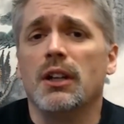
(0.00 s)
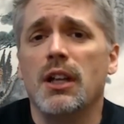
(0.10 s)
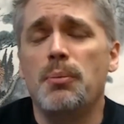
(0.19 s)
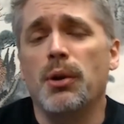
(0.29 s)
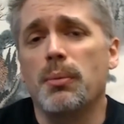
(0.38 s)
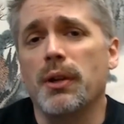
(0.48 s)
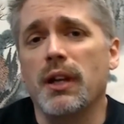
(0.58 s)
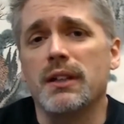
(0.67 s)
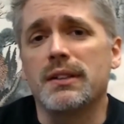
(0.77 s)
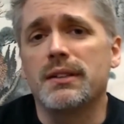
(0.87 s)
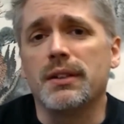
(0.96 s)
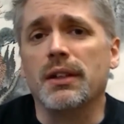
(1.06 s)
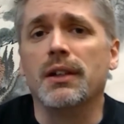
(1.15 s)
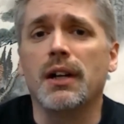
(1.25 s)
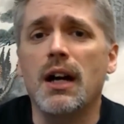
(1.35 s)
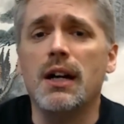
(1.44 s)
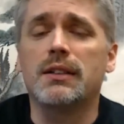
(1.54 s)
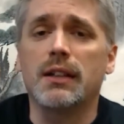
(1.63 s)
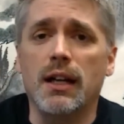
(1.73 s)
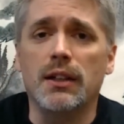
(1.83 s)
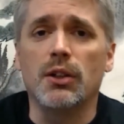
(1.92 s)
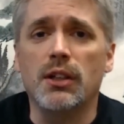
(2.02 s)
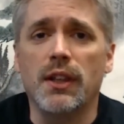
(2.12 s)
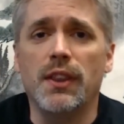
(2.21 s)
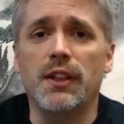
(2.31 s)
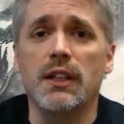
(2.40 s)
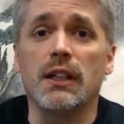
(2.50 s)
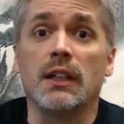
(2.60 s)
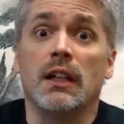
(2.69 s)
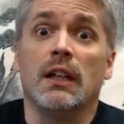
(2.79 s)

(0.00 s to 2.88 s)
they put up a nice octagon looking thing,